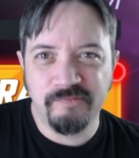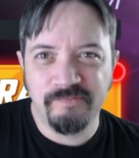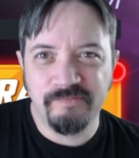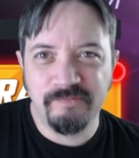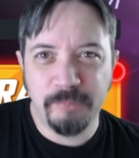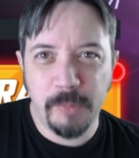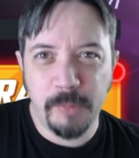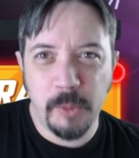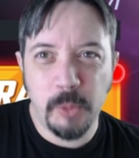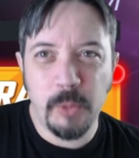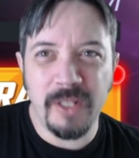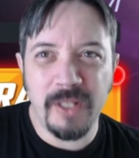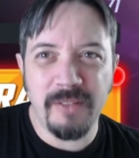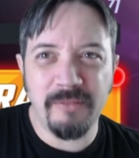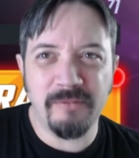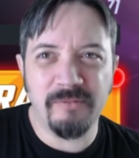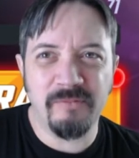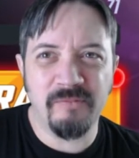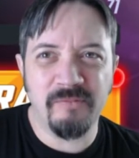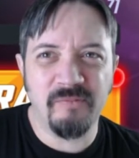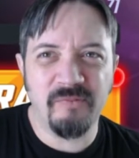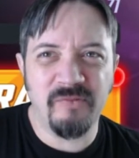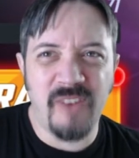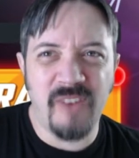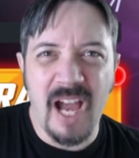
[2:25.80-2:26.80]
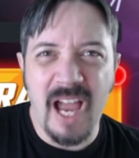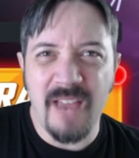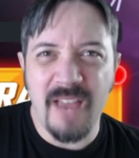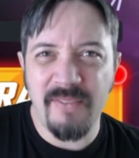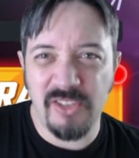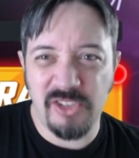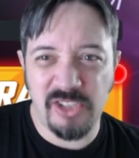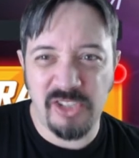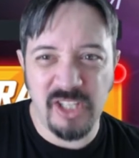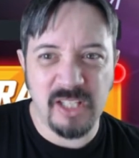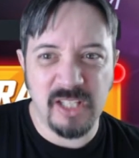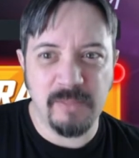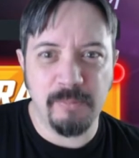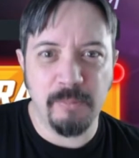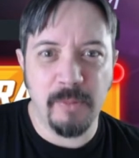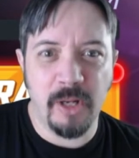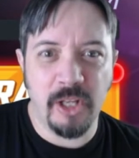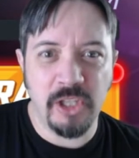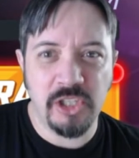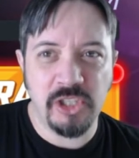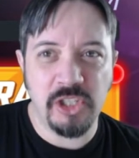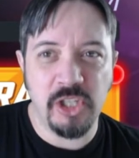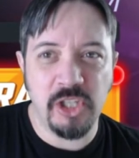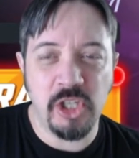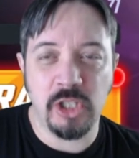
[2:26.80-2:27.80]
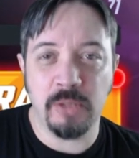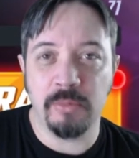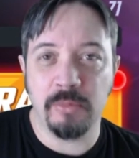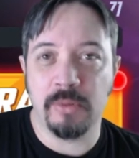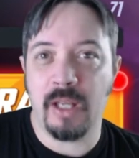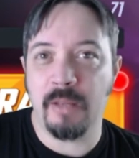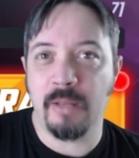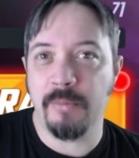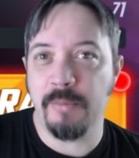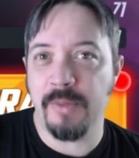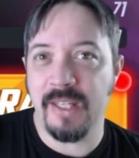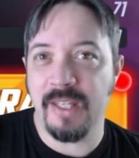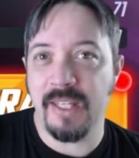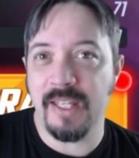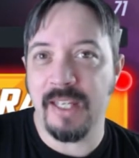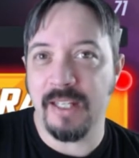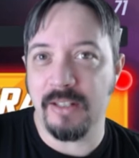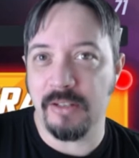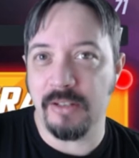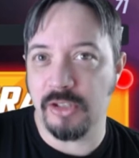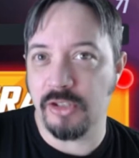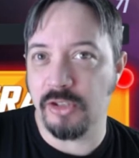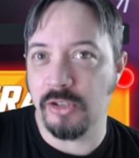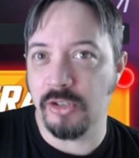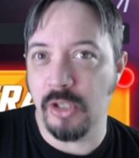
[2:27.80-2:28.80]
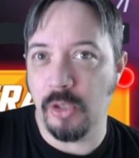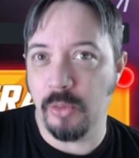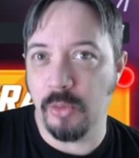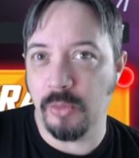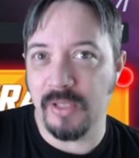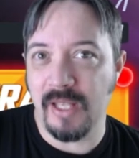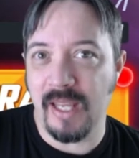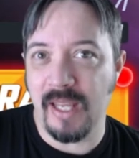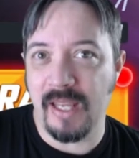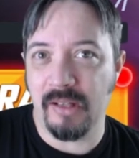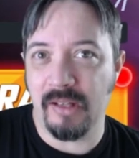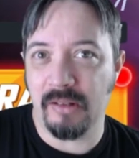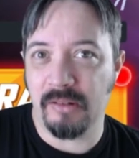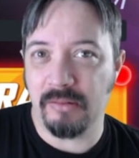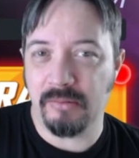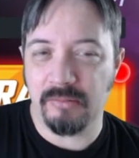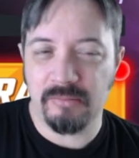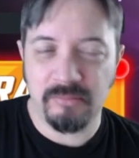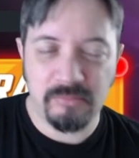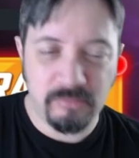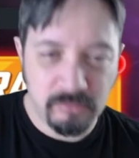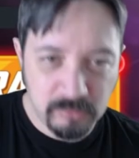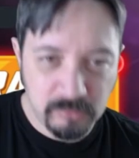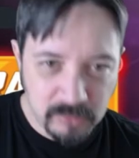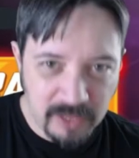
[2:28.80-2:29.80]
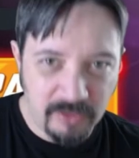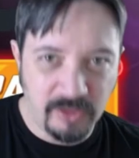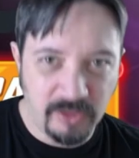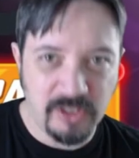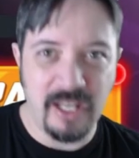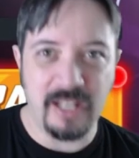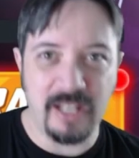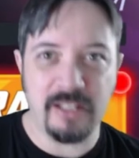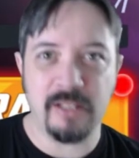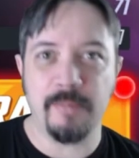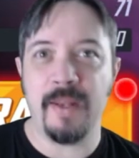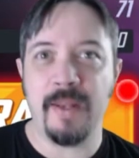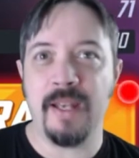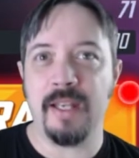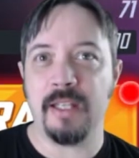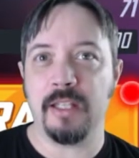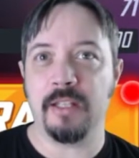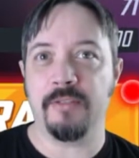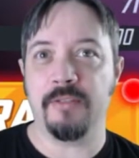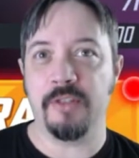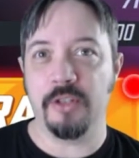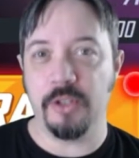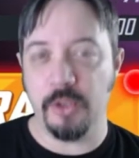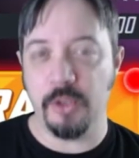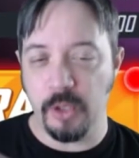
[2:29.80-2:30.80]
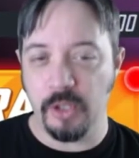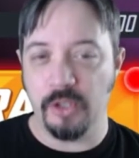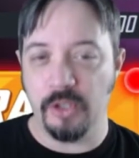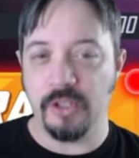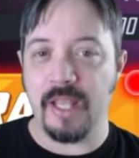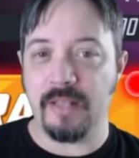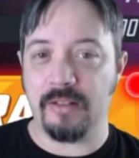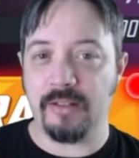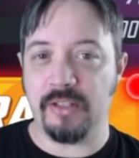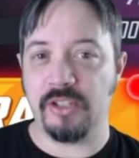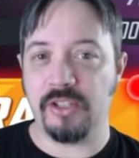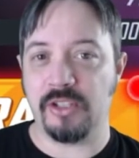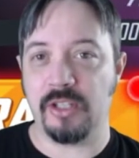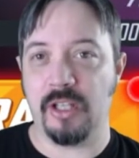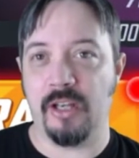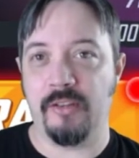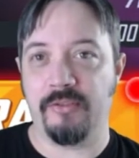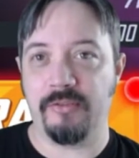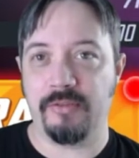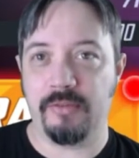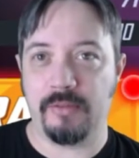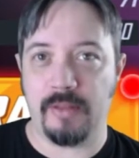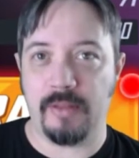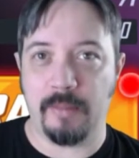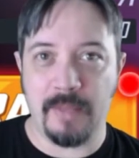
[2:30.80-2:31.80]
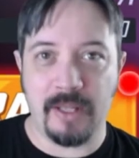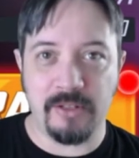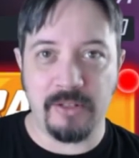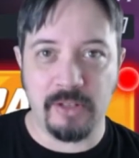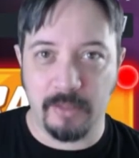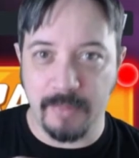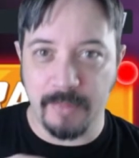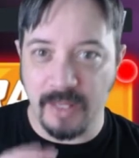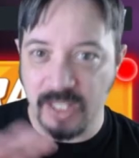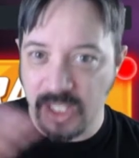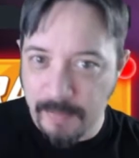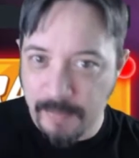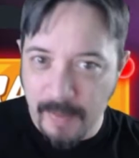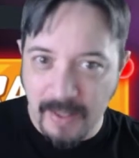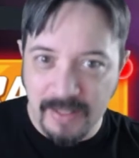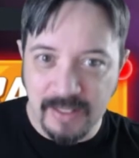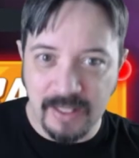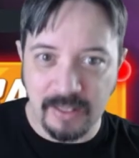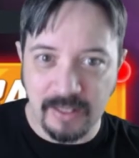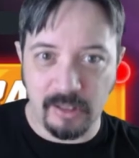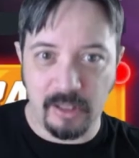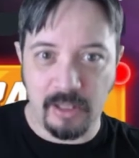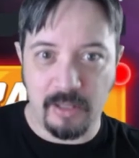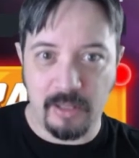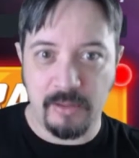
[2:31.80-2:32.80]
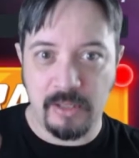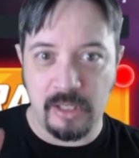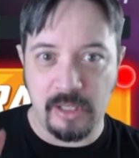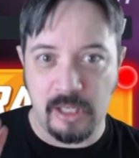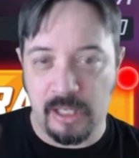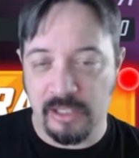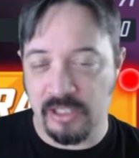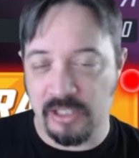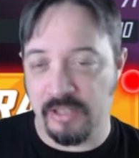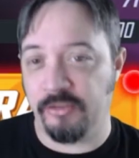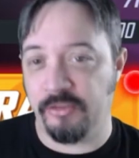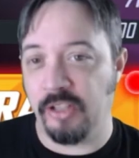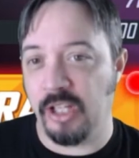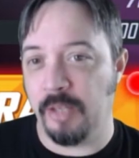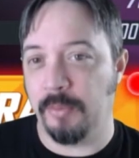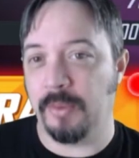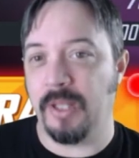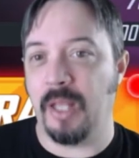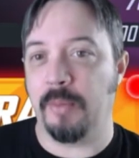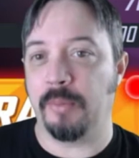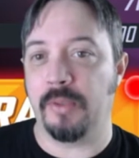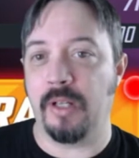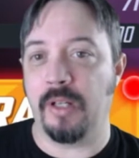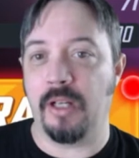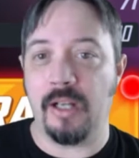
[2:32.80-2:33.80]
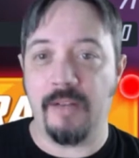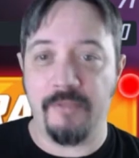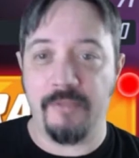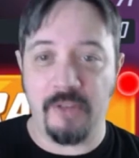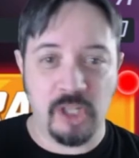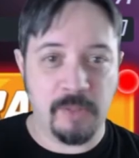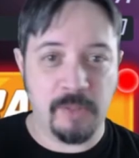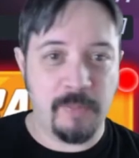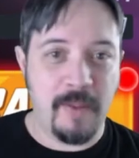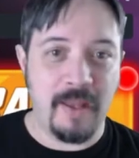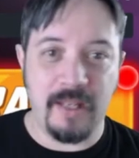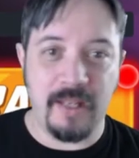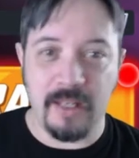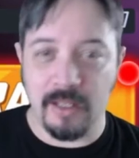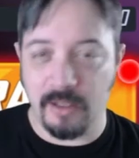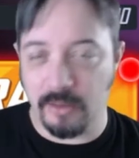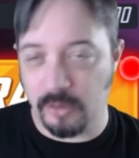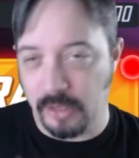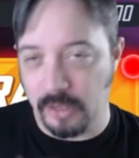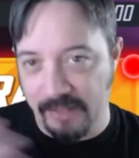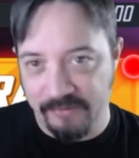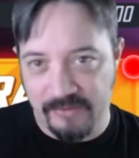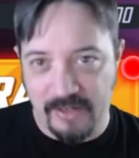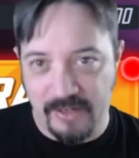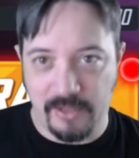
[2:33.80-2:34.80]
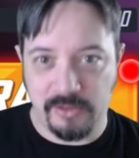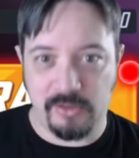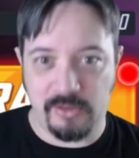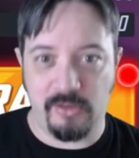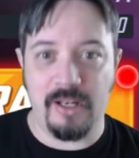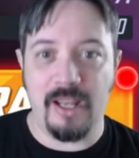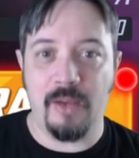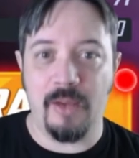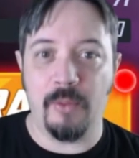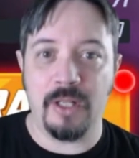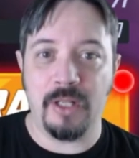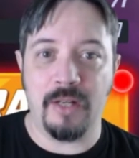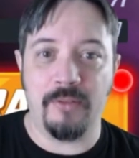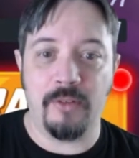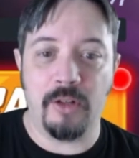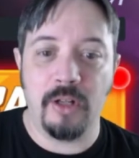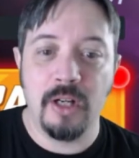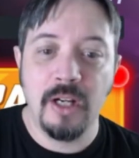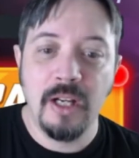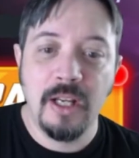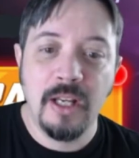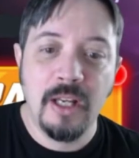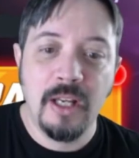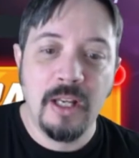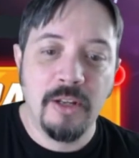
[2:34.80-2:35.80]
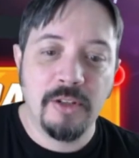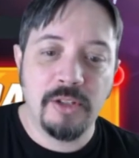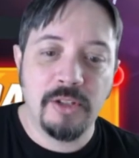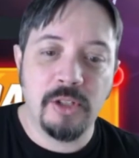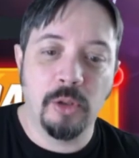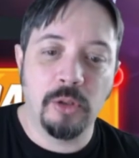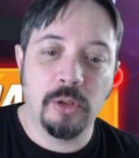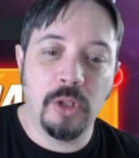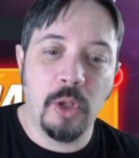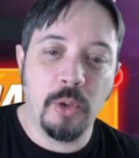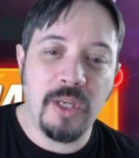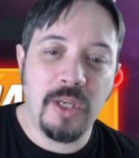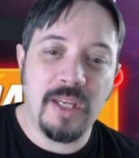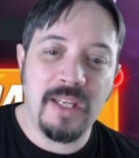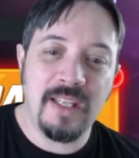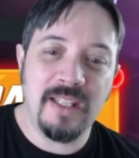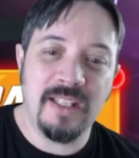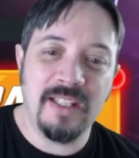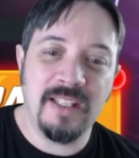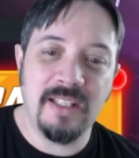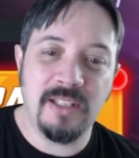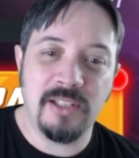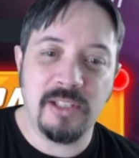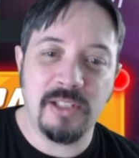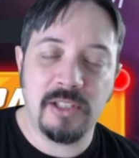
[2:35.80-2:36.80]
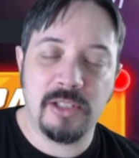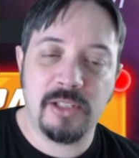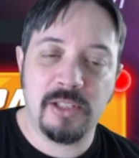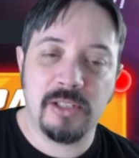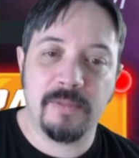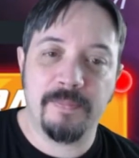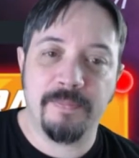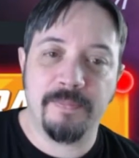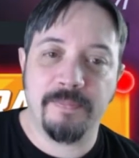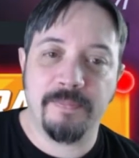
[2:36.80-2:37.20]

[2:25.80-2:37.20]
between 5 and 6 months you should probably be getting this node down, give or take, depending if you do your daily stuff. I'm not talking about spending all that as a free-to-play player. Now, if you're spending a lot faster than that, whatever. So Loki is